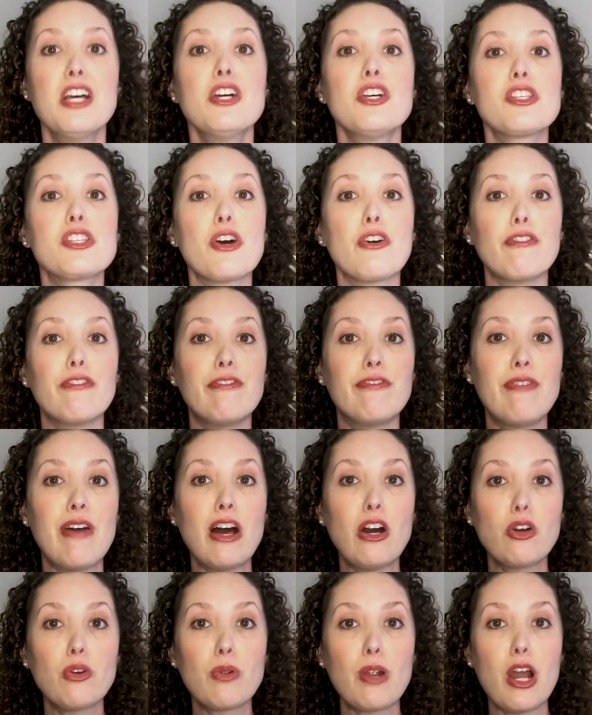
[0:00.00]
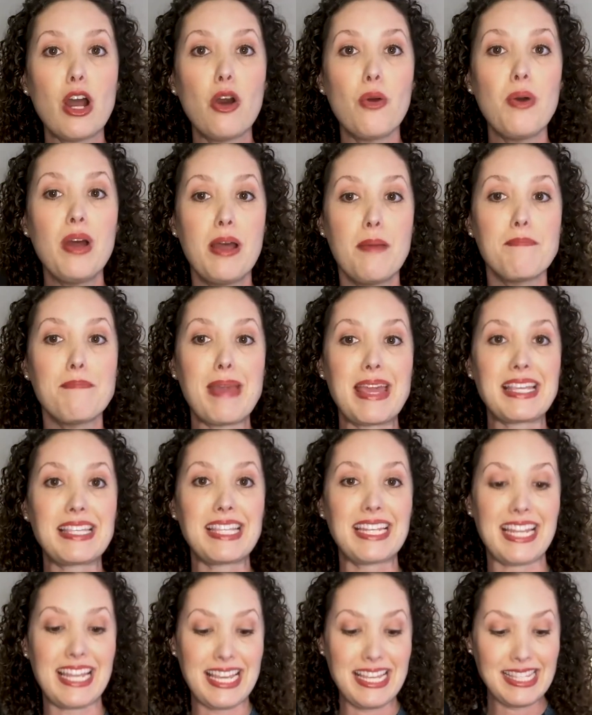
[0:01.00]
So Velcro makes
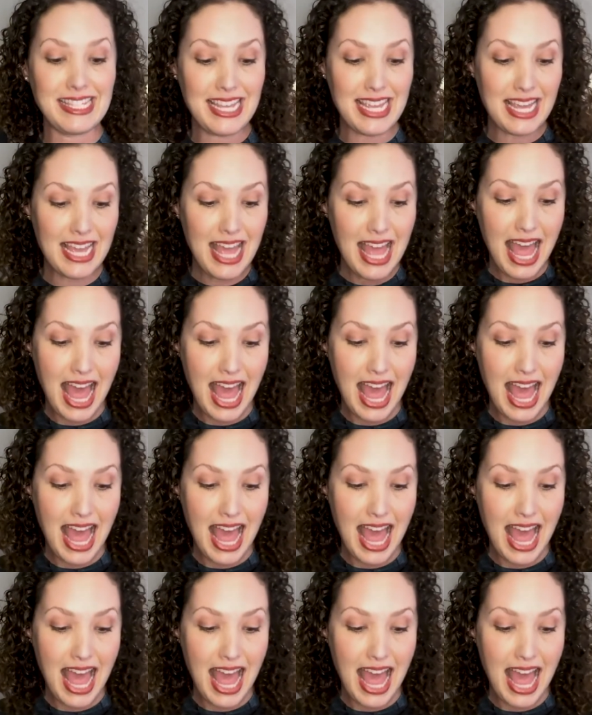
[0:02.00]
it easy.